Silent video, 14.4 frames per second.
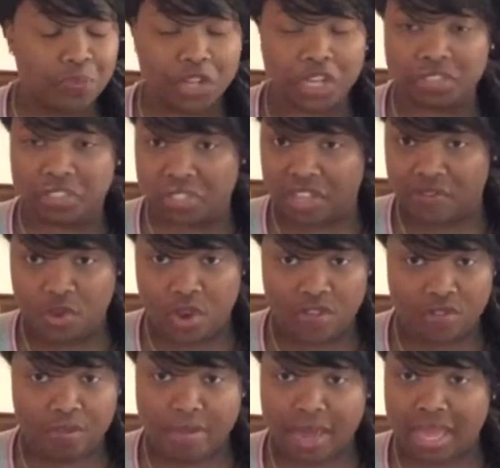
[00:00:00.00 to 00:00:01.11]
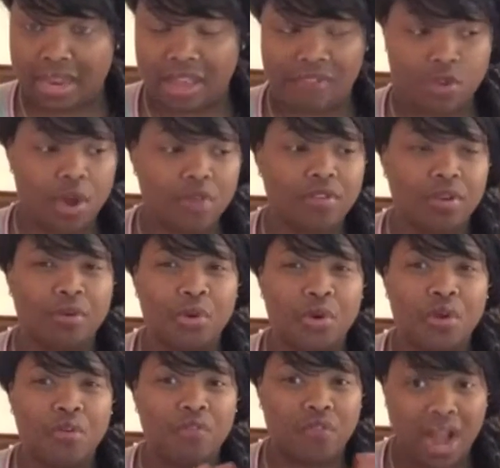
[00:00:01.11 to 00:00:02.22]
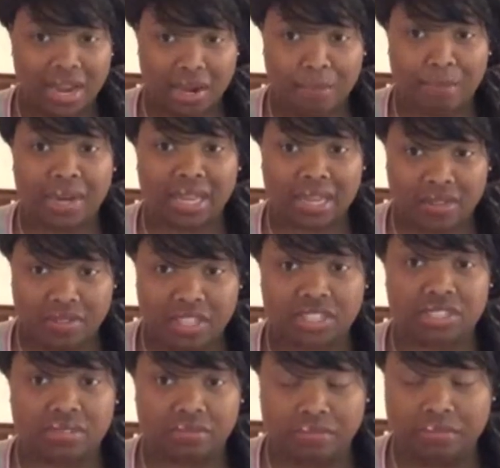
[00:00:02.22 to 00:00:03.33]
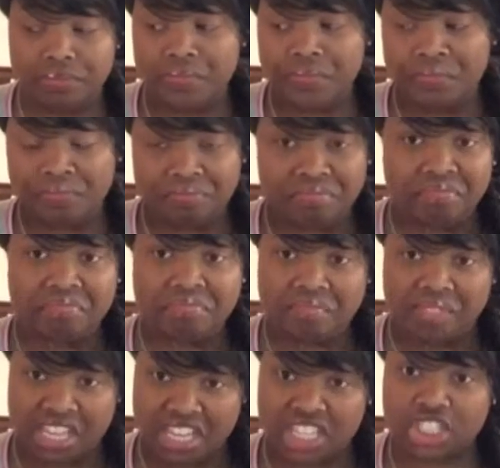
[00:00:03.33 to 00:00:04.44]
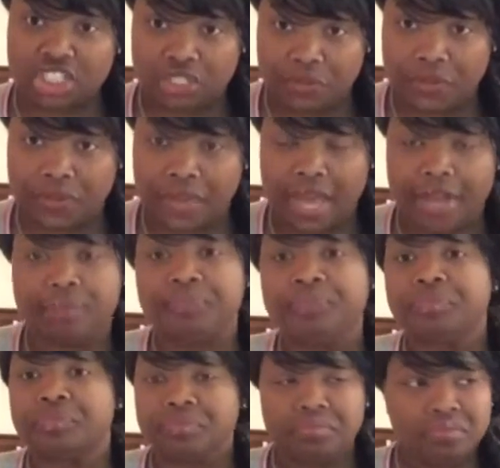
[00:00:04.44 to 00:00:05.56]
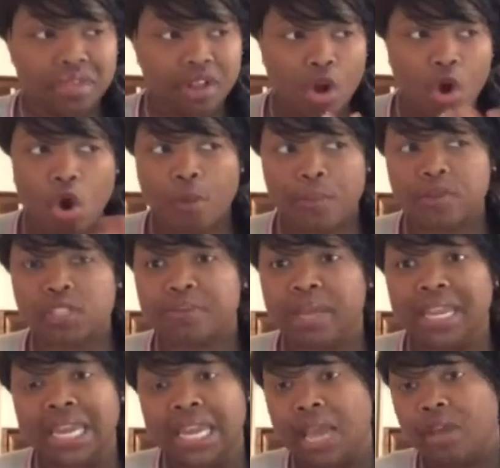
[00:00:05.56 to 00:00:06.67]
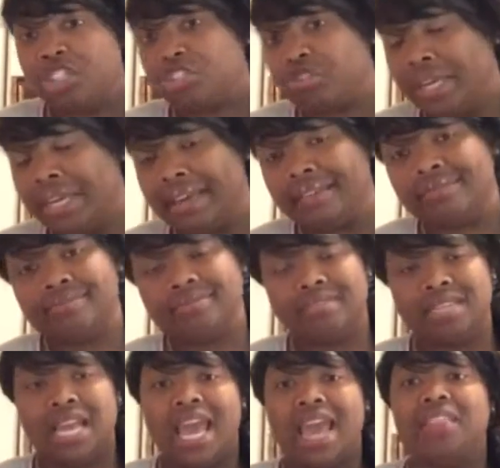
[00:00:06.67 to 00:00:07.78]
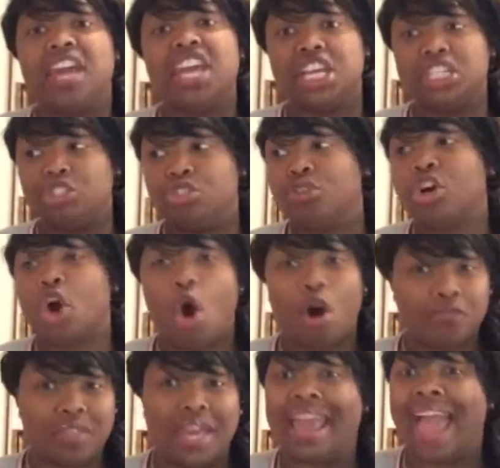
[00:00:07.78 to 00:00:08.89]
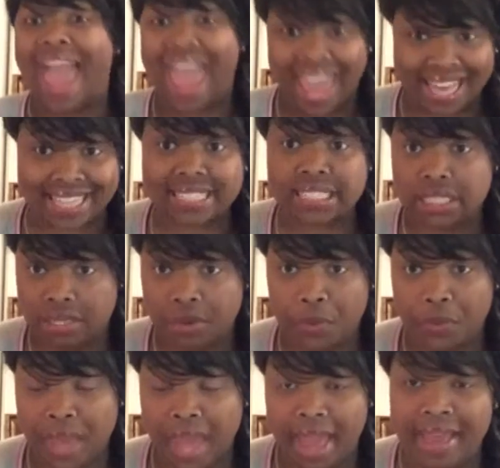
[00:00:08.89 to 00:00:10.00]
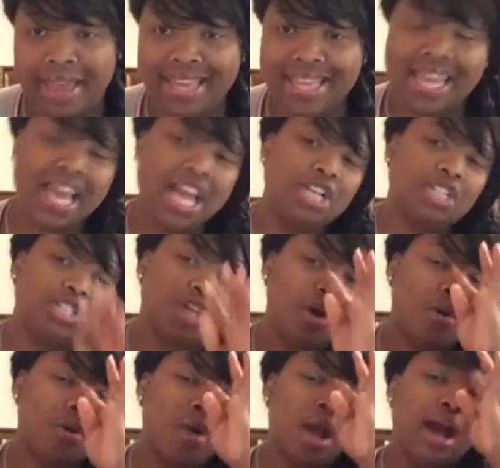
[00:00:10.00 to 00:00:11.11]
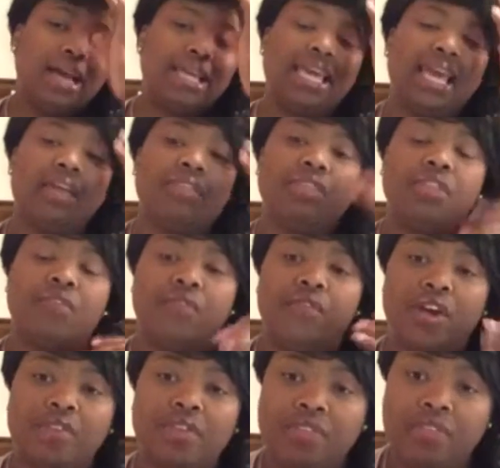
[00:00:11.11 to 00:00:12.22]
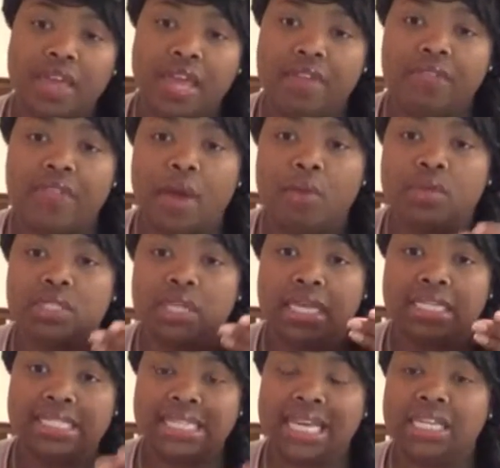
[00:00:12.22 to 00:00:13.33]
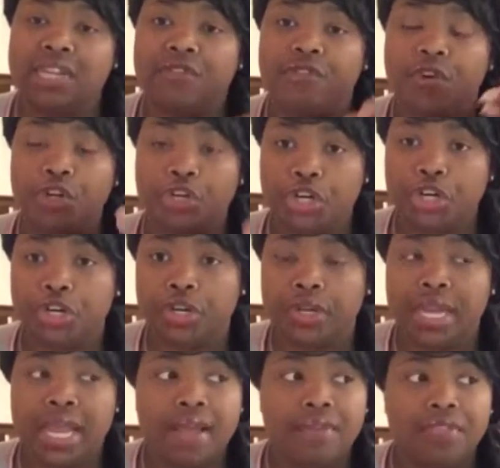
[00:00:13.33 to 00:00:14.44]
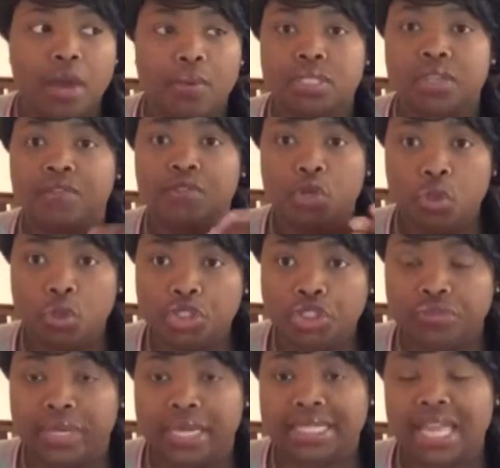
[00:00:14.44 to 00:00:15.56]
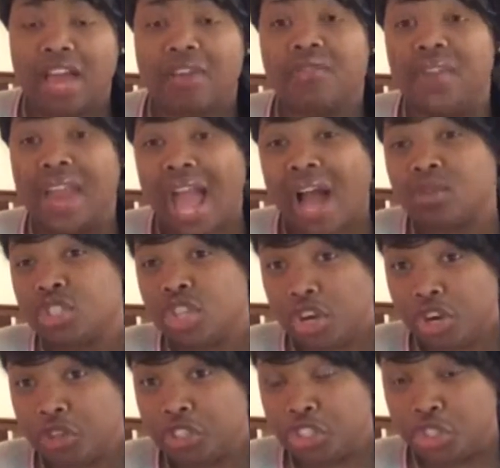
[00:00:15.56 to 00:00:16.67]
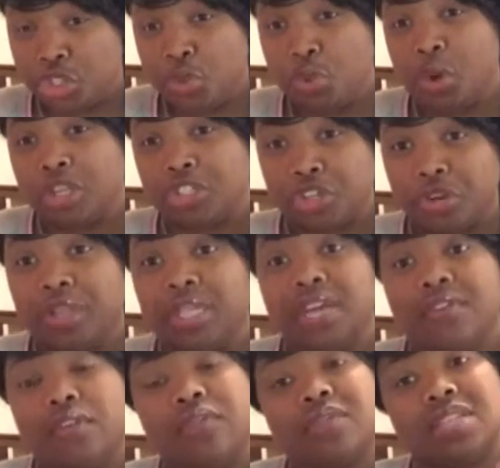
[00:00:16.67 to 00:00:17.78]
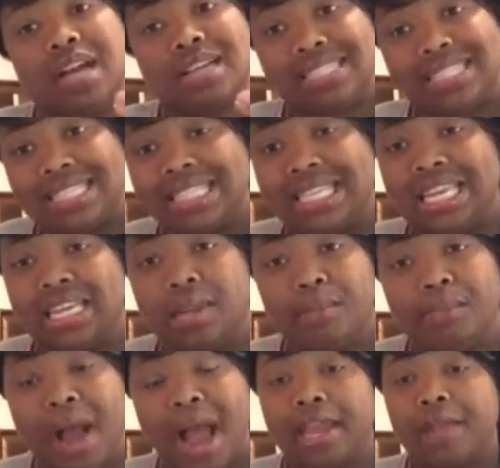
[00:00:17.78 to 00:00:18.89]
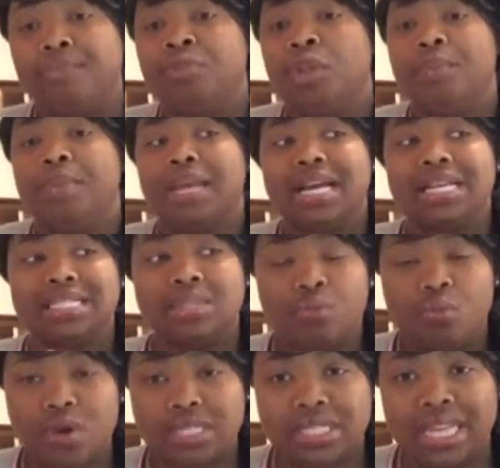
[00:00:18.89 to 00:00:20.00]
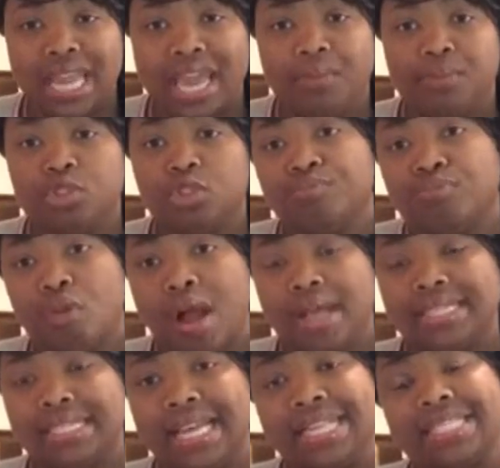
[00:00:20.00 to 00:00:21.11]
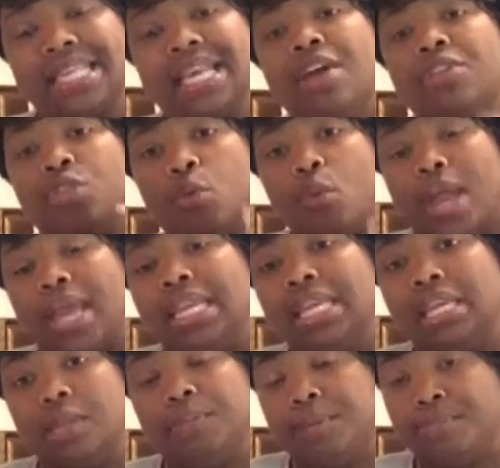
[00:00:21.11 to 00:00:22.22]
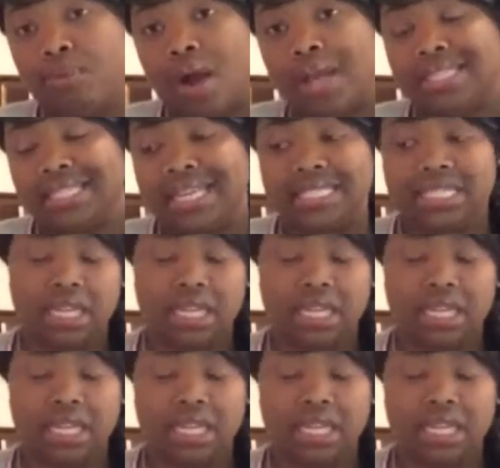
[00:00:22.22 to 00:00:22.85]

If you ever find a bucket of this ish, okay, horrible smelling, they would drink it and they get drunk off their ass, okay? So again, the very thing that was intended for good, that was of nutrients, have now turned into a certain level of toxicity in the body because it wasn't able to process the way it needed to be processed.